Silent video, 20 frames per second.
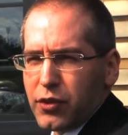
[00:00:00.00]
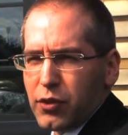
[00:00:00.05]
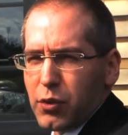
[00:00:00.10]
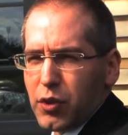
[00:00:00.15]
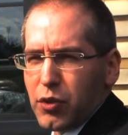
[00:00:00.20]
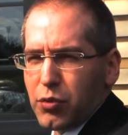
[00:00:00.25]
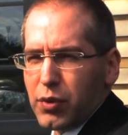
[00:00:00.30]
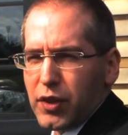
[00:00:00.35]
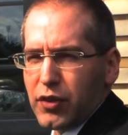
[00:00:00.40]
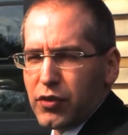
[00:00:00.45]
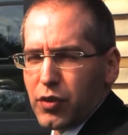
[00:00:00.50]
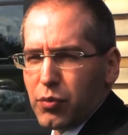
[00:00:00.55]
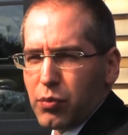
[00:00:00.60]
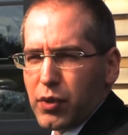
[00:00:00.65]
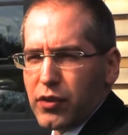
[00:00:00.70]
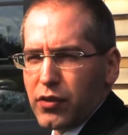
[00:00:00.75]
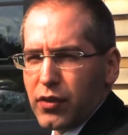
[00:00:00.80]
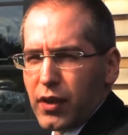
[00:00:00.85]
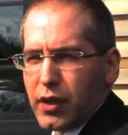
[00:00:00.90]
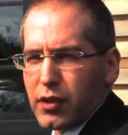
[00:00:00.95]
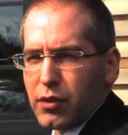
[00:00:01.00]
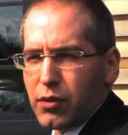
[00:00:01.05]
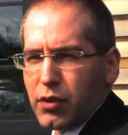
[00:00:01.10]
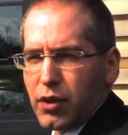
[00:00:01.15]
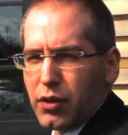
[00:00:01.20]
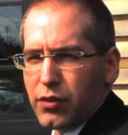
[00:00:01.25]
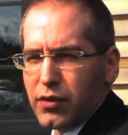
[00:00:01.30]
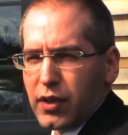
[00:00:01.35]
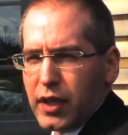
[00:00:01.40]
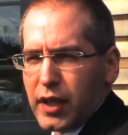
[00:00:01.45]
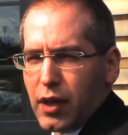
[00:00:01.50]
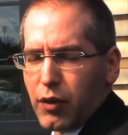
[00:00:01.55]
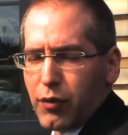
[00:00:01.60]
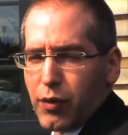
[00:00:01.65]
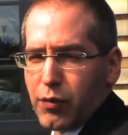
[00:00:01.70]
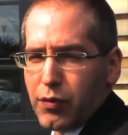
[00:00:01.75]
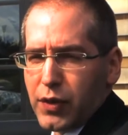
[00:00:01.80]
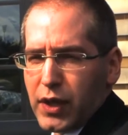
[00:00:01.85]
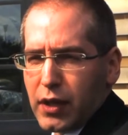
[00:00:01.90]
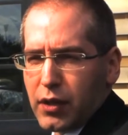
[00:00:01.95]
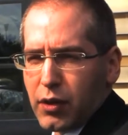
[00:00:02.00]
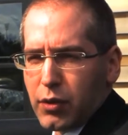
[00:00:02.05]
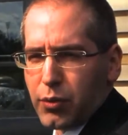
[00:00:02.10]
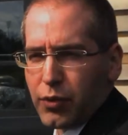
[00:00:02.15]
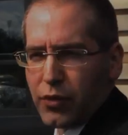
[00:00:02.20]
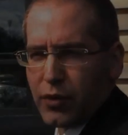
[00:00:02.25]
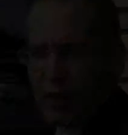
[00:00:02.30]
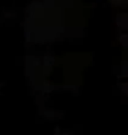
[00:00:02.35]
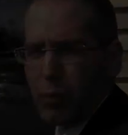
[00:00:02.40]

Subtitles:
to increase the recycled content of our vehicles.